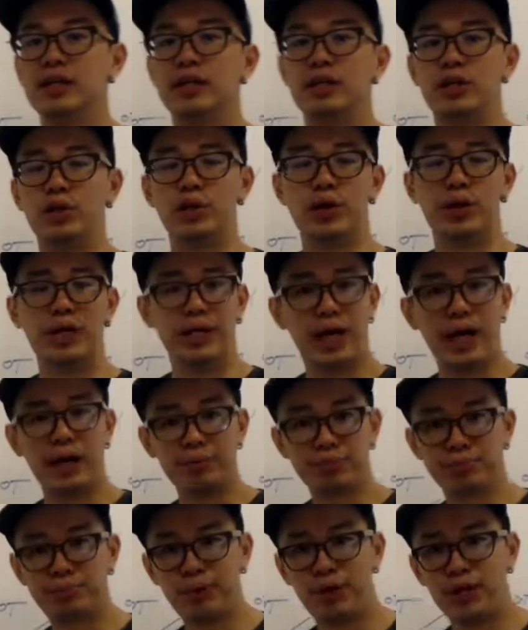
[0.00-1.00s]
You know, in
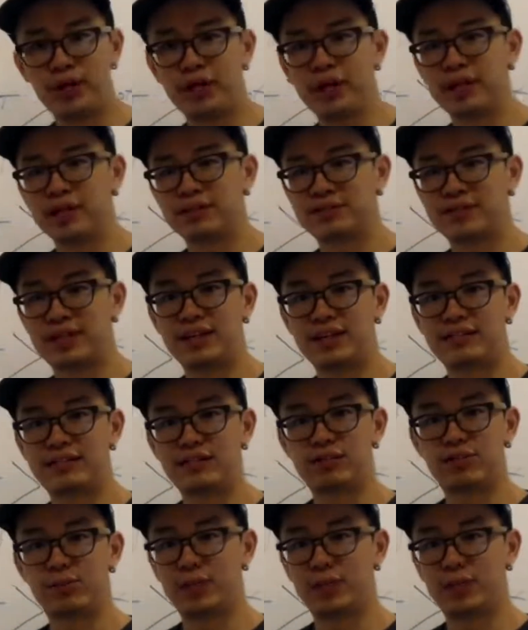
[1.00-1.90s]
HubSpot's cases,